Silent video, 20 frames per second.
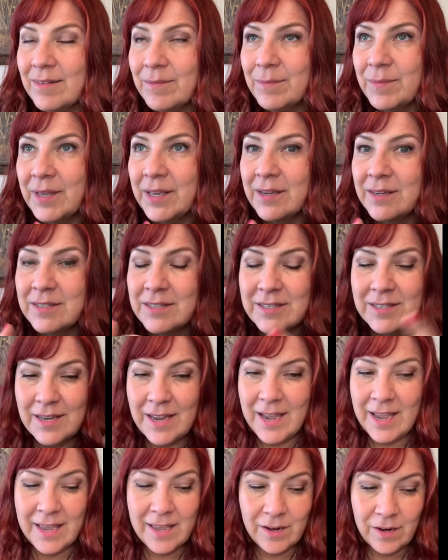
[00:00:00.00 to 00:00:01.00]
because
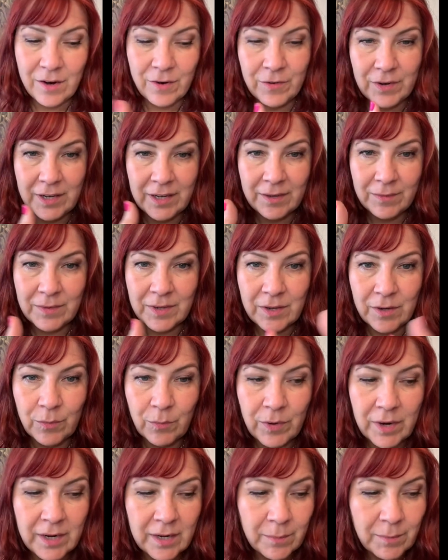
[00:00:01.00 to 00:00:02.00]
I had already,
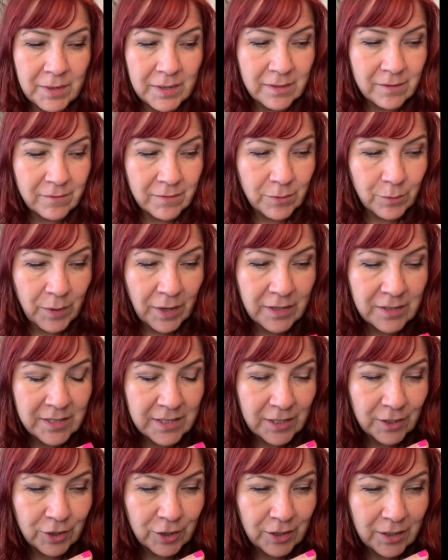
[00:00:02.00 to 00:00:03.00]
brought him into our
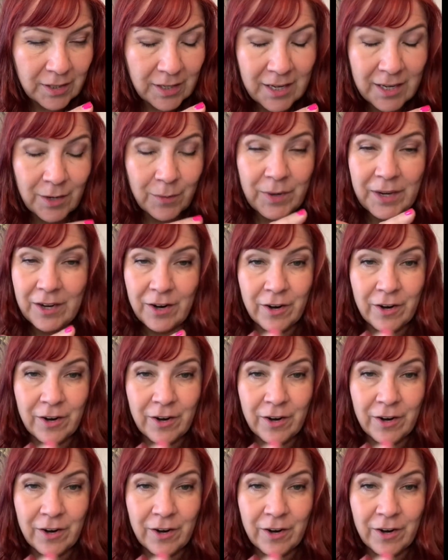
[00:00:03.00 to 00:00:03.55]
session anyway,